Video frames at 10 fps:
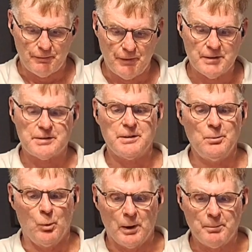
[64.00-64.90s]
fits in
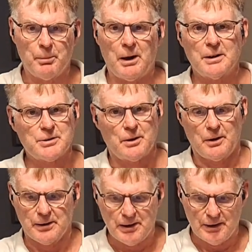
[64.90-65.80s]
one box all
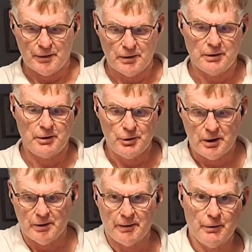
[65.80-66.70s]
together, and you
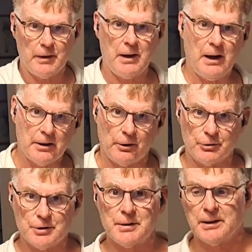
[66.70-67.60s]
carry it with a handle,
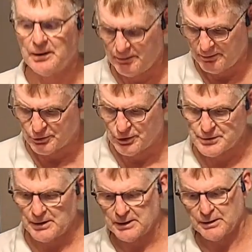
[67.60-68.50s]
just like if
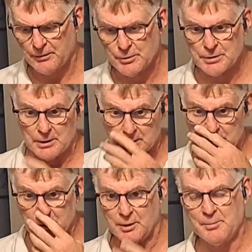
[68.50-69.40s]
it was a
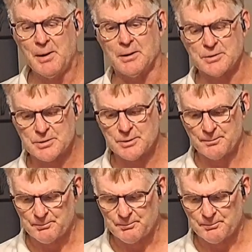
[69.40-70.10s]
UMX.